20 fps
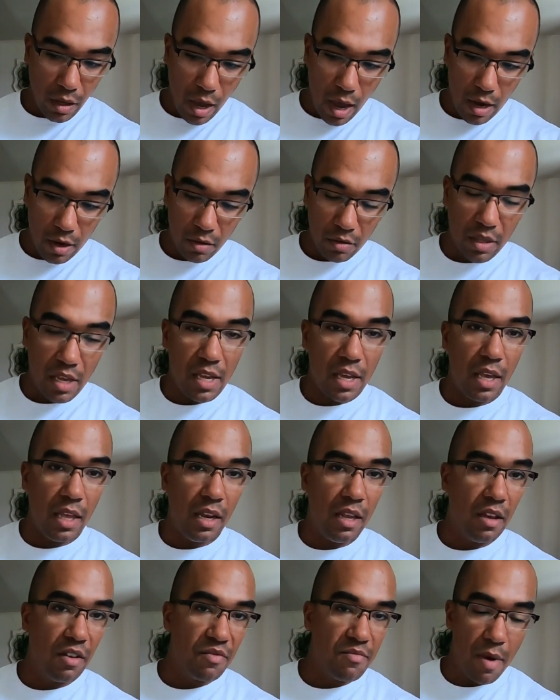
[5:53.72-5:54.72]
I don't think
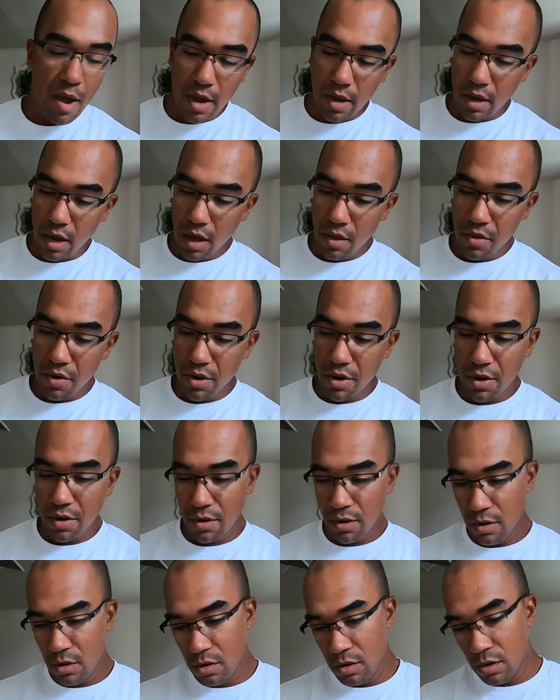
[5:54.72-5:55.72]
any of my
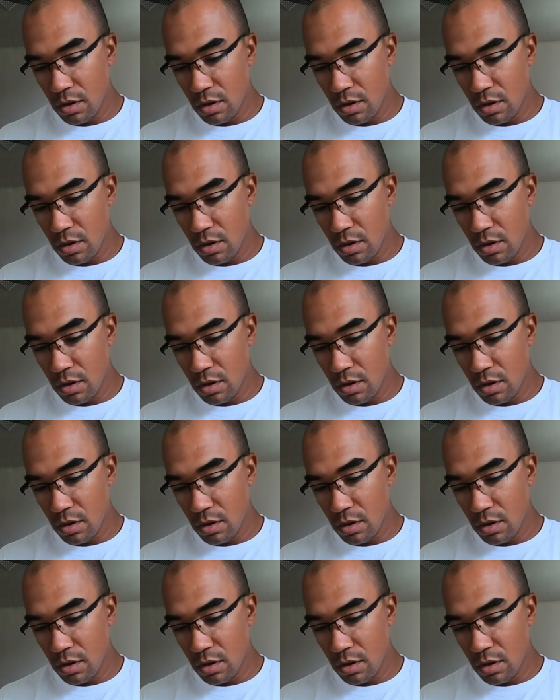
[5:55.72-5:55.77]
other